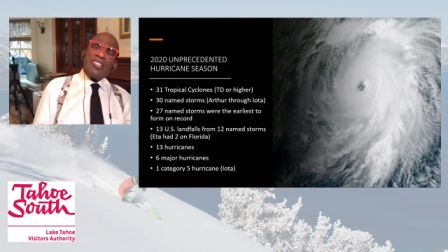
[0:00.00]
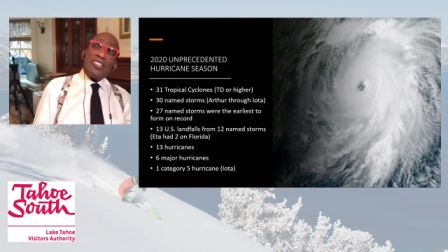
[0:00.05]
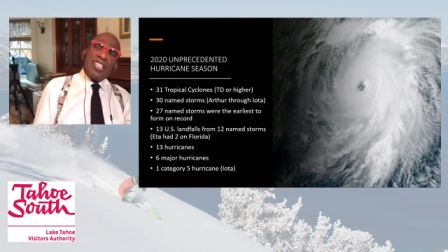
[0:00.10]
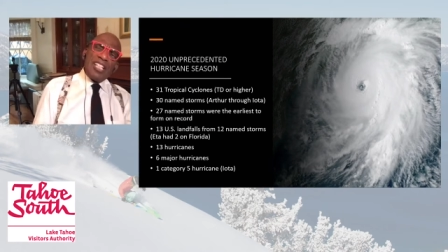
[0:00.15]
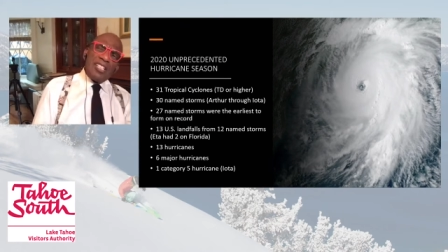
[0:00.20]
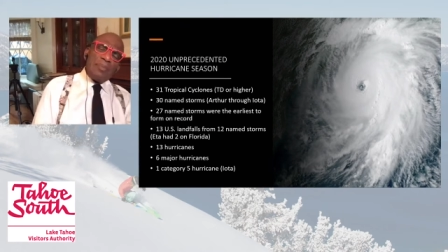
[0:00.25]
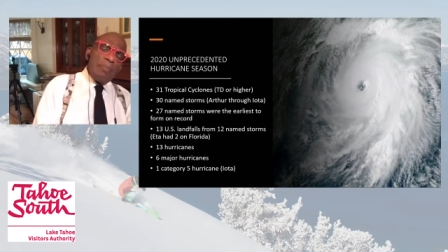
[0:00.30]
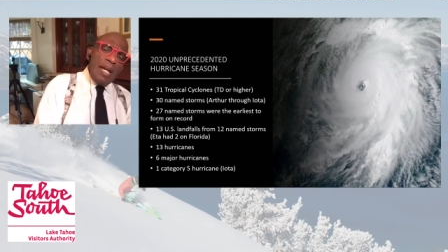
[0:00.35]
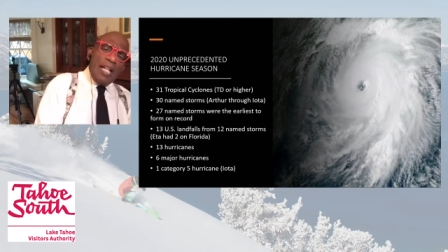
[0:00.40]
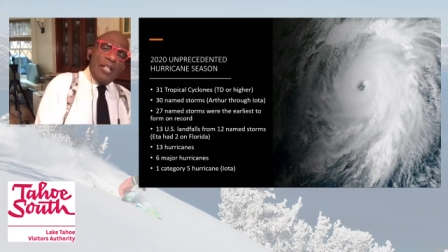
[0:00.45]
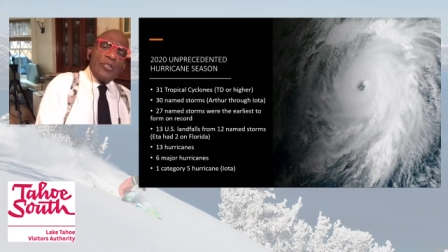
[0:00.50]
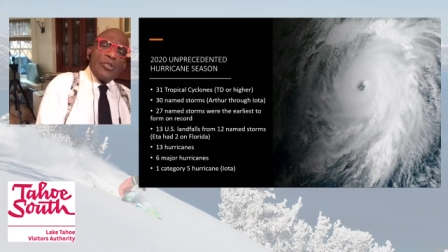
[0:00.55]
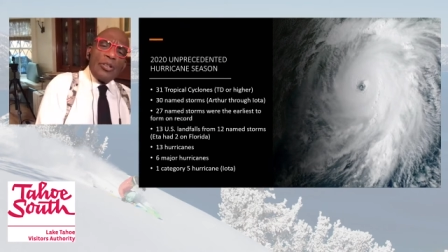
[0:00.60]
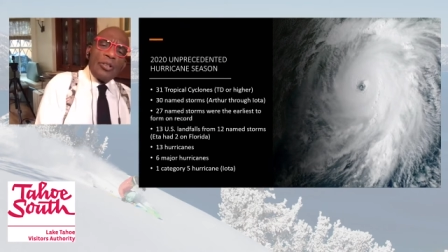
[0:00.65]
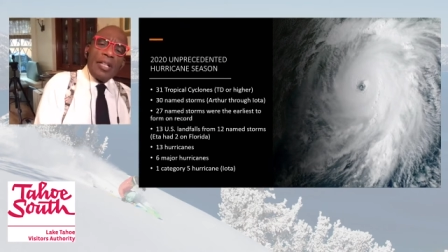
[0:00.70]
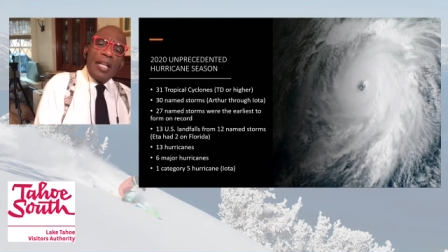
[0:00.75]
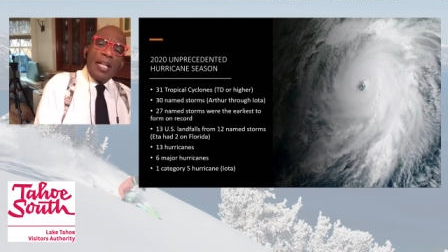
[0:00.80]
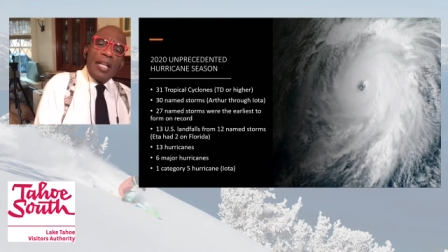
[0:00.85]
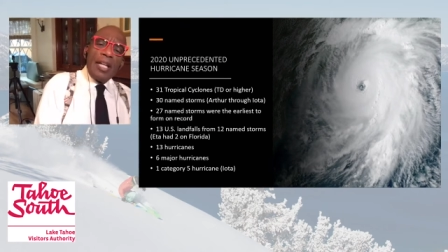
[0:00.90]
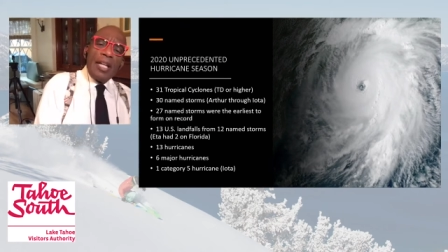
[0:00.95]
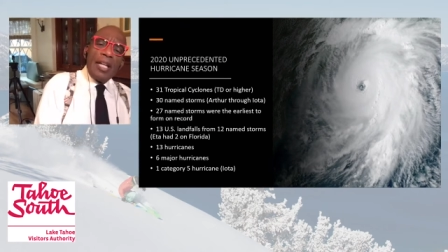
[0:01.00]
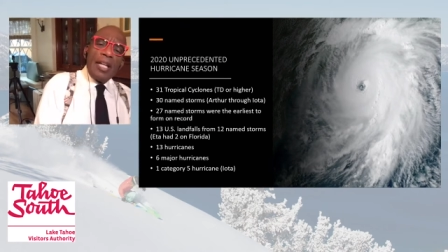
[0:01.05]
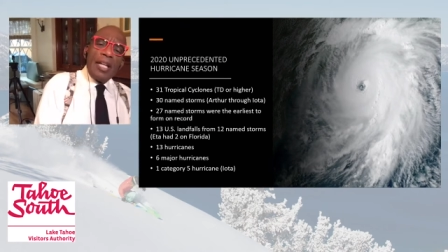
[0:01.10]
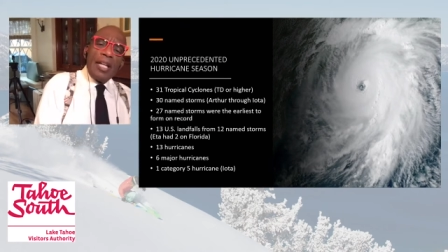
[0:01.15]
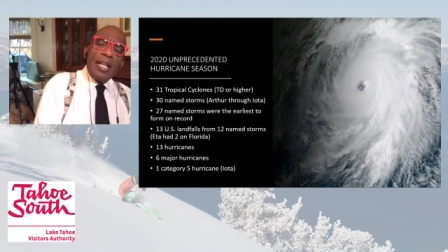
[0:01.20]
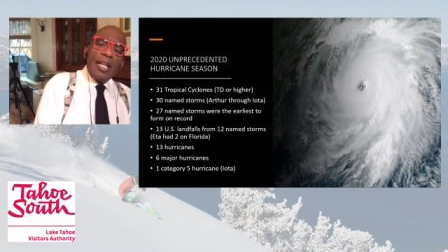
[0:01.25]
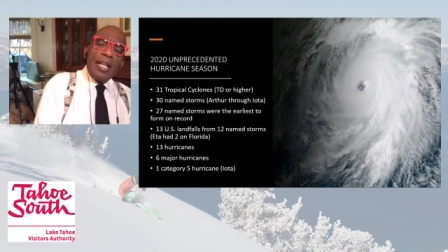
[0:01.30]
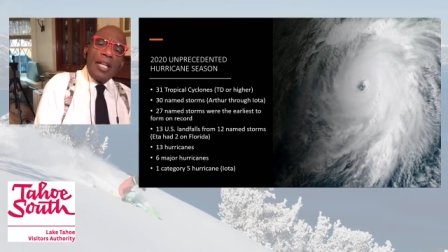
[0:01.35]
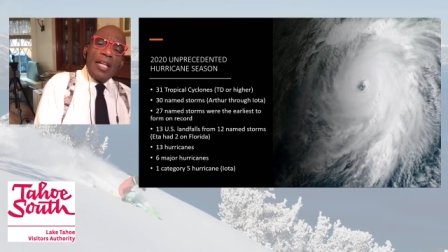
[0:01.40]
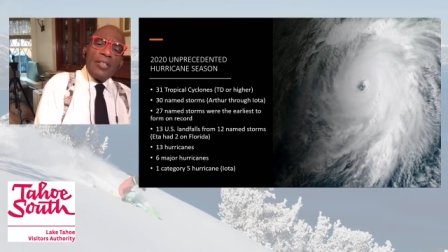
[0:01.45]
six major
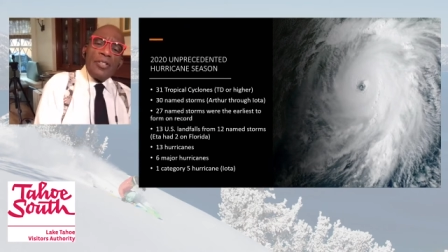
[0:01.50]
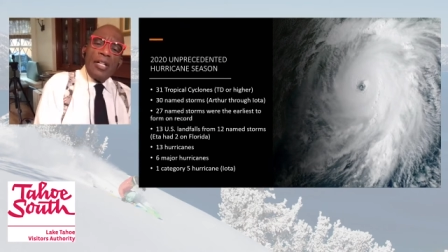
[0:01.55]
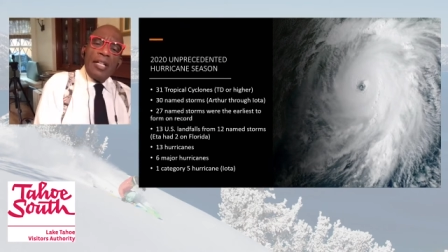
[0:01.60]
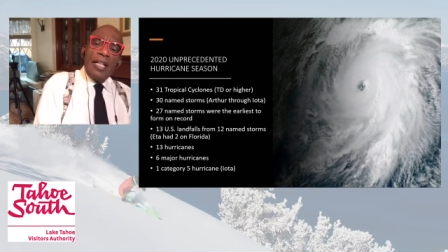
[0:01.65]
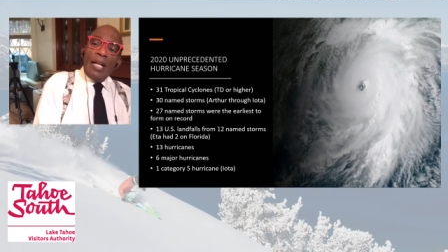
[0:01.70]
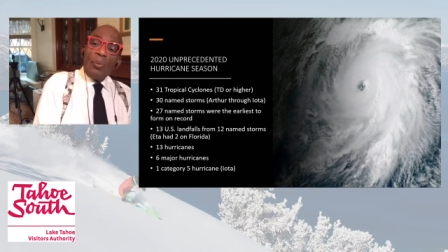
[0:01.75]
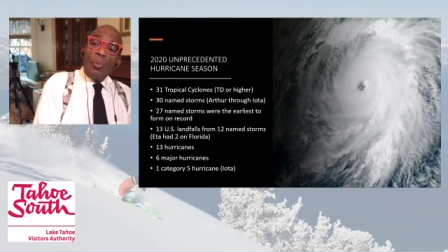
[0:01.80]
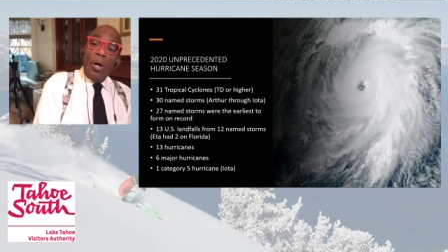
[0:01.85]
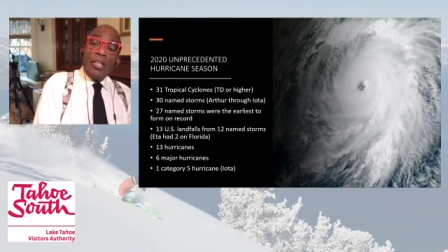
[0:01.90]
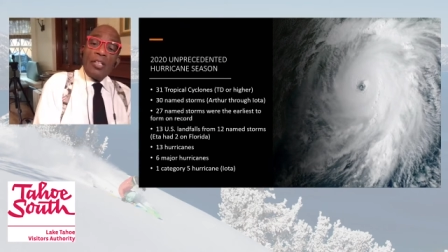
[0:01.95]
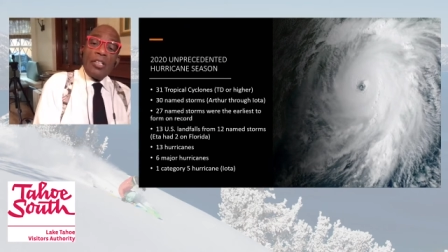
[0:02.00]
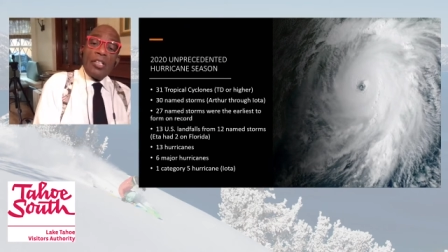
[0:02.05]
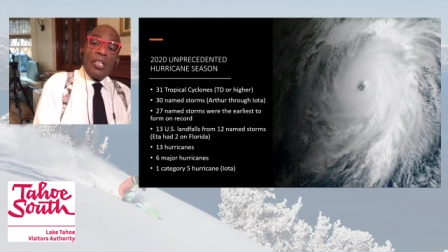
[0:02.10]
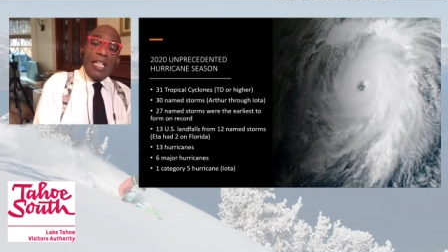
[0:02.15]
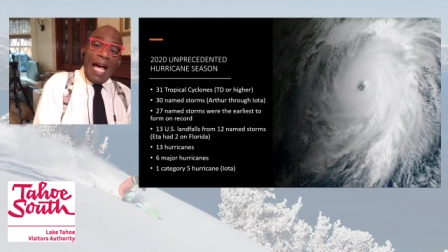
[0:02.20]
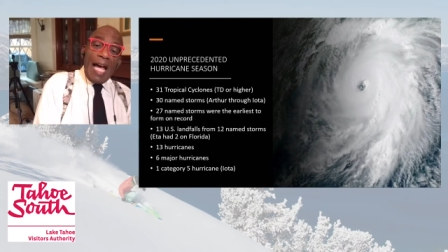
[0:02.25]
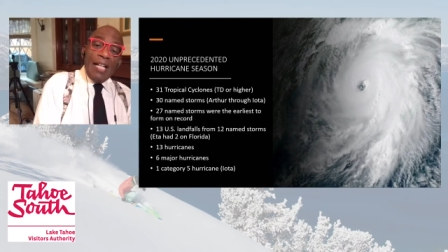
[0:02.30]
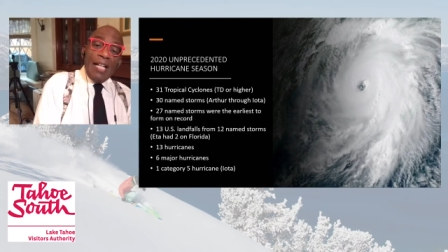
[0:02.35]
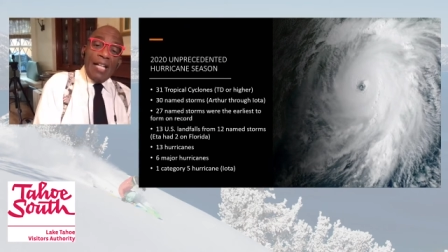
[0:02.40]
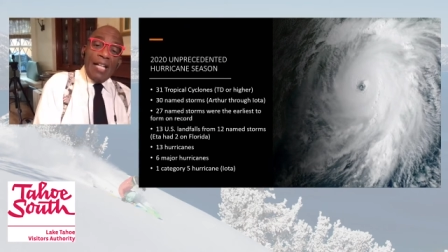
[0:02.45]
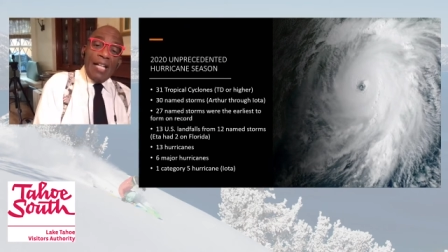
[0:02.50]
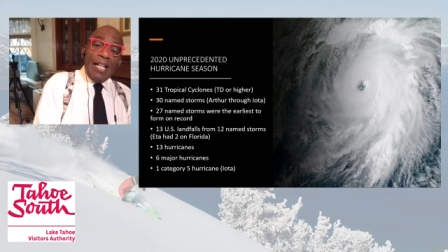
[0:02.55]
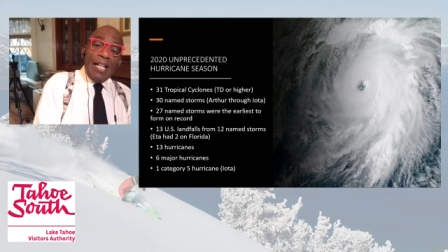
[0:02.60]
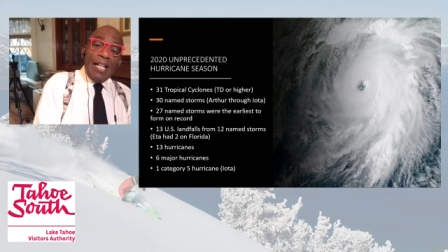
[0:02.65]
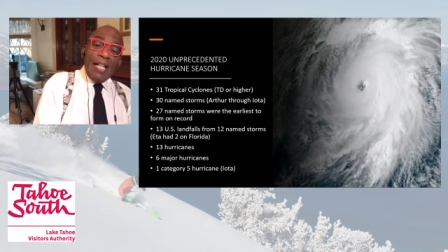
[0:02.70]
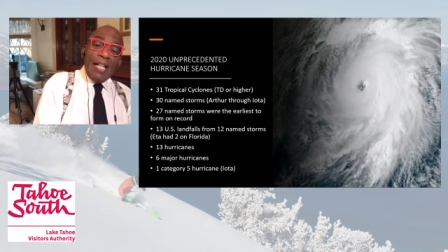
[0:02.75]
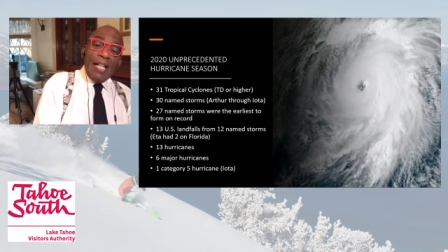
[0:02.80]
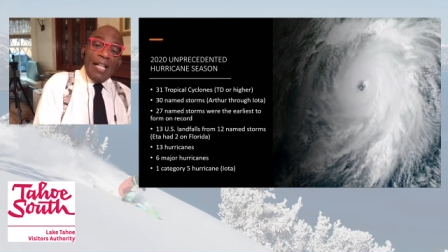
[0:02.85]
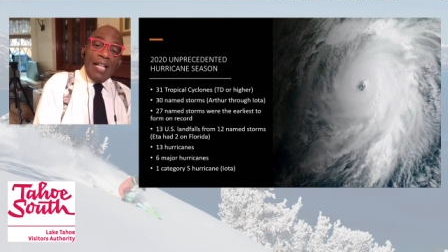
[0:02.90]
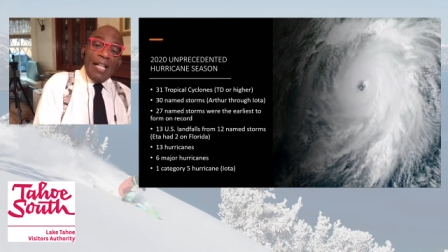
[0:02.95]
hurricanes, and one
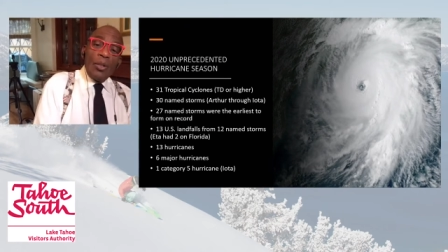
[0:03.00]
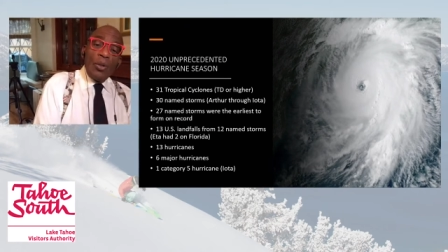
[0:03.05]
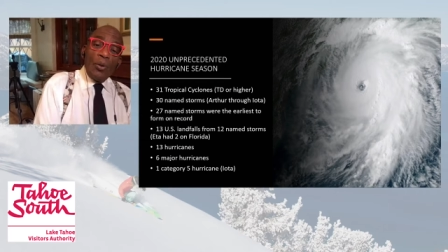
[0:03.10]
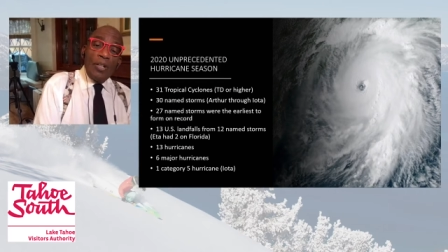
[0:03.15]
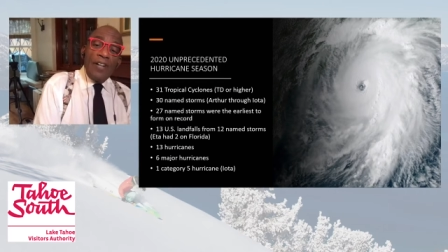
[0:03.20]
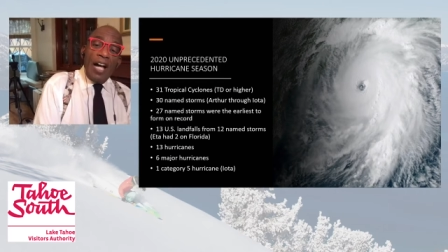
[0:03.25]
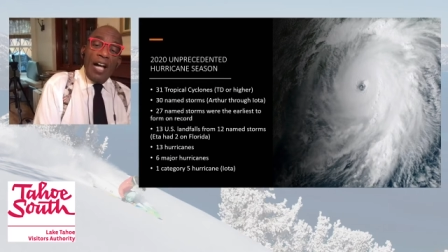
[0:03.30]
Category